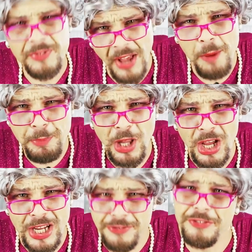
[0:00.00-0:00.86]
So
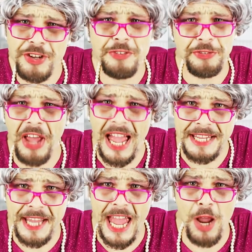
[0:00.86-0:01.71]
please, just
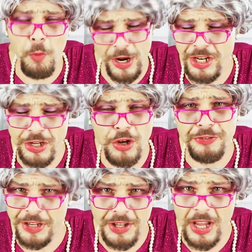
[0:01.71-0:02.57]
take care when you're
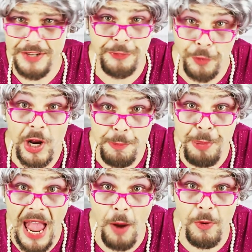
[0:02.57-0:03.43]
using these three
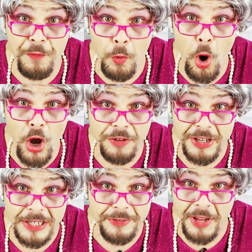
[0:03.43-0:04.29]
powerful words in a